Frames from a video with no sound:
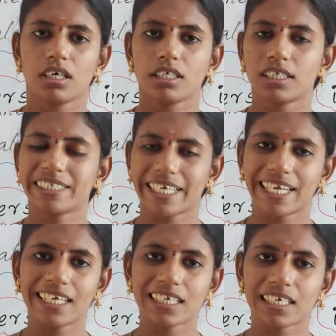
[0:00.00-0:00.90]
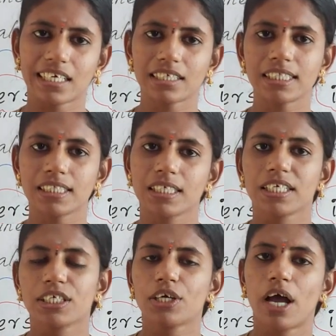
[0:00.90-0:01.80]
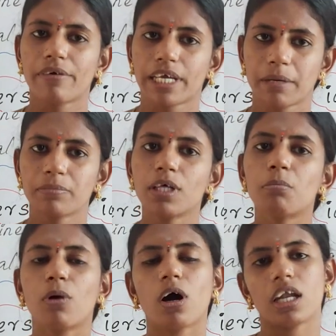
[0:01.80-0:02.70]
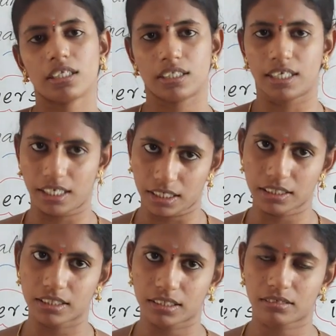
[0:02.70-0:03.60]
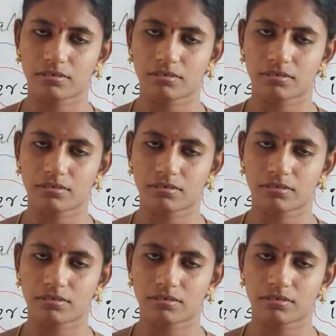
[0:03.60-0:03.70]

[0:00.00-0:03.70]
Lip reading: In the second case, you have kept the ball at the rest.